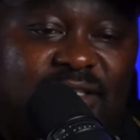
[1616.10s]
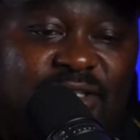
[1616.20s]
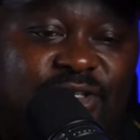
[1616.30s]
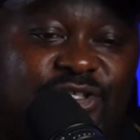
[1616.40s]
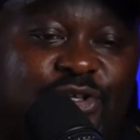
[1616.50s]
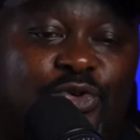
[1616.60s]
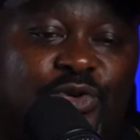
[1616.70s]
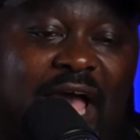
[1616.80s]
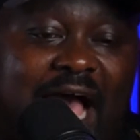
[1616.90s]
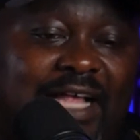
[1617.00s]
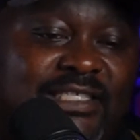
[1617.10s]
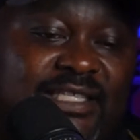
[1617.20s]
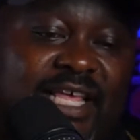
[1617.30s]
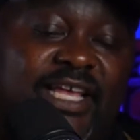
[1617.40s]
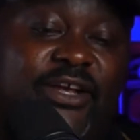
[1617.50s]
do guys
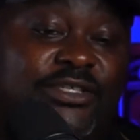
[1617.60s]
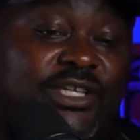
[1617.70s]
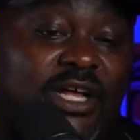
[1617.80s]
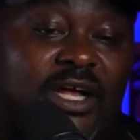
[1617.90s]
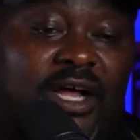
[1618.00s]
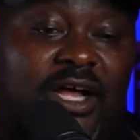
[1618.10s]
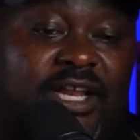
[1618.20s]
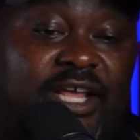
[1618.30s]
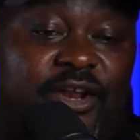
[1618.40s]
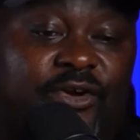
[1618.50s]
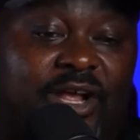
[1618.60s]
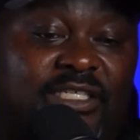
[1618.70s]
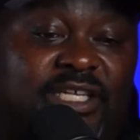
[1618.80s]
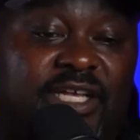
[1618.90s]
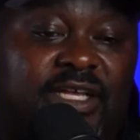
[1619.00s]
think, here's an
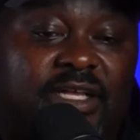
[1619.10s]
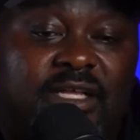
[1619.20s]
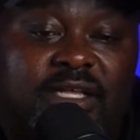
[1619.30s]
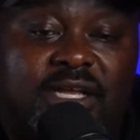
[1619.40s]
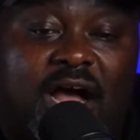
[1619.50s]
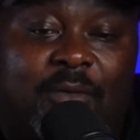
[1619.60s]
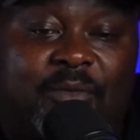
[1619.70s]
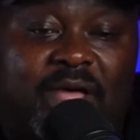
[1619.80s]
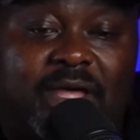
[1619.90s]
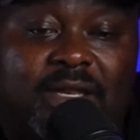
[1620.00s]
interesting comment.